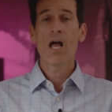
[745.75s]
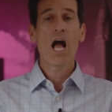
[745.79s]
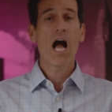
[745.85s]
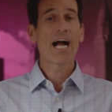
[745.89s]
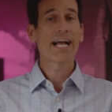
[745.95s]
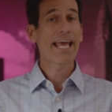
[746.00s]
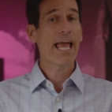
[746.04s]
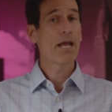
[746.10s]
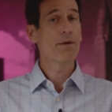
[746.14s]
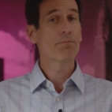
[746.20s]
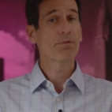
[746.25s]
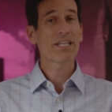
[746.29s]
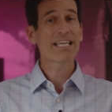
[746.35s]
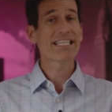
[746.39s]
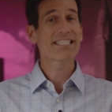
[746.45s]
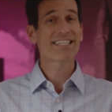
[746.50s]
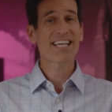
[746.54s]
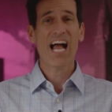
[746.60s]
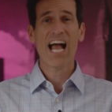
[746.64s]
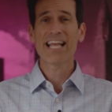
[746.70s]
Again,
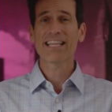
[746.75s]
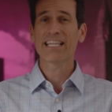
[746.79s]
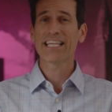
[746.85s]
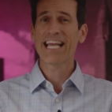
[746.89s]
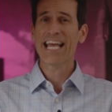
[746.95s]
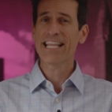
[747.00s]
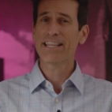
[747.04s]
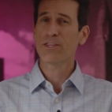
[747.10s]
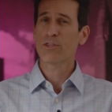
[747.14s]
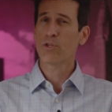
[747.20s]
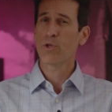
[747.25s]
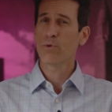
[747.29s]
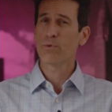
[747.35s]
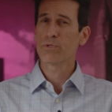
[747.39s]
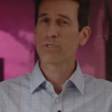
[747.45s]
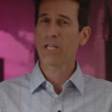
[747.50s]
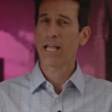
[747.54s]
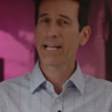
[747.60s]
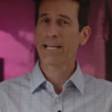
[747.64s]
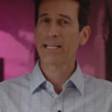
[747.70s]
please kindly hit
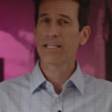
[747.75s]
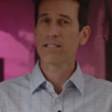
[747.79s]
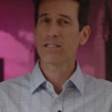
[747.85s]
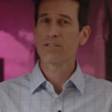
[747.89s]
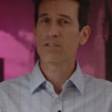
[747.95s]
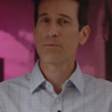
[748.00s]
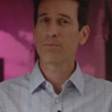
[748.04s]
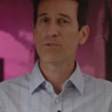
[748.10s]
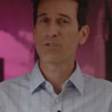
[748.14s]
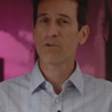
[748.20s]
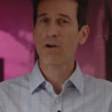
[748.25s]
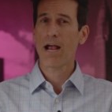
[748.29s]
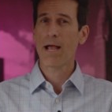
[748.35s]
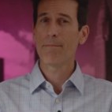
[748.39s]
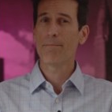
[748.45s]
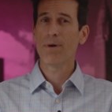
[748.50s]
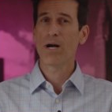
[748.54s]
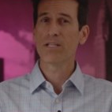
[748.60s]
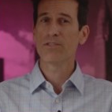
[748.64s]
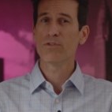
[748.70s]
those like and
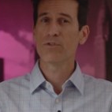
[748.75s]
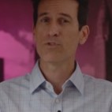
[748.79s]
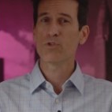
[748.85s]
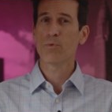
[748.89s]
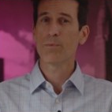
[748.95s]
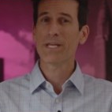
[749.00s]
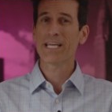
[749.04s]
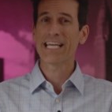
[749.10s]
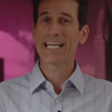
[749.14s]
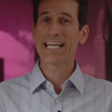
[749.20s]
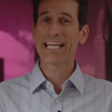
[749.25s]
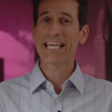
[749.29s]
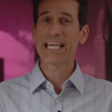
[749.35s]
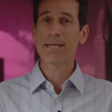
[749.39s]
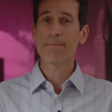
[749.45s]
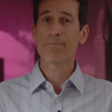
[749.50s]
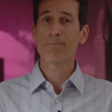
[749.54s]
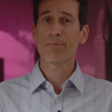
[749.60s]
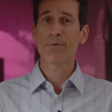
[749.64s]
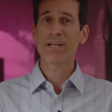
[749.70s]
subscribe buttons so we can
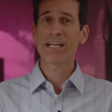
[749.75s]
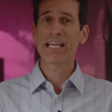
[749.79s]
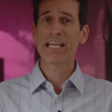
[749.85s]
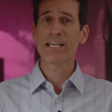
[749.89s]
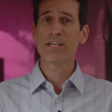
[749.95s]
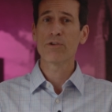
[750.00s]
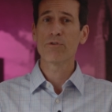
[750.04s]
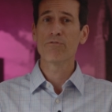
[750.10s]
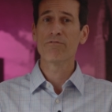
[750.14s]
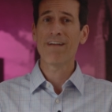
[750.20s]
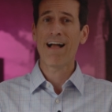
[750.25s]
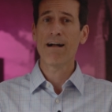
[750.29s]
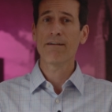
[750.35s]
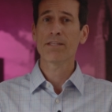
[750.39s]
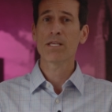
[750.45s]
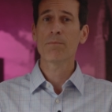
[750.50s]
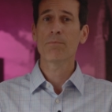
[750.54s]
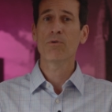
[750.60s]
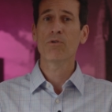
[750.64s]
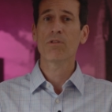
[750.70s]
keep bringing you
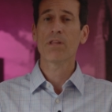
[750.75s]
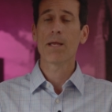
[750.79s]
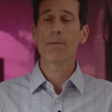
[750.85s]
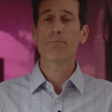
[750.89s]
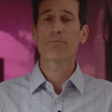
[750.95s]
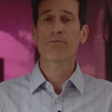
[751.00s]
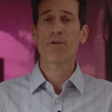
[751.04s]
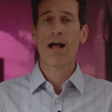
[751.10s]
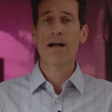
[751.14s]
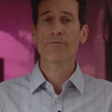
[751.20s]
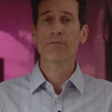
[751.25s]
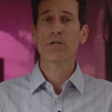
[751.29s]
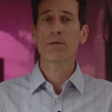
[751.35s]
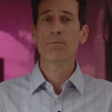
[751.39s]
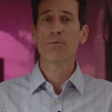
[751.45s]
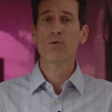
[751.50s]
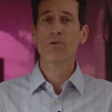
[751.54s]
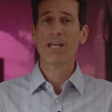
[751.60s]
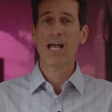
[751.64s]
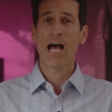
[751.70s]
valuable and
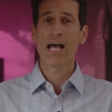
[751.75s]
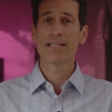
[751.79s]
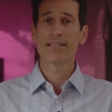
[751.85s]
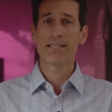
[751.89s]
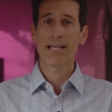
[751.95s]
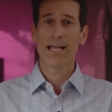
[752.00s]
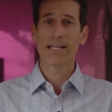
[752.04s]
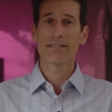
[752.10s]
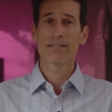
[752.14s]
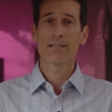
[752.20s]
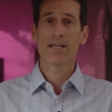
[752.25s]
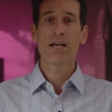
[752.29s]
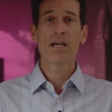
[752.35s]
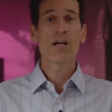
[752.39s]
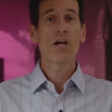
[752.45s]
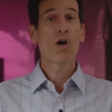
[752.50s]
profitable content.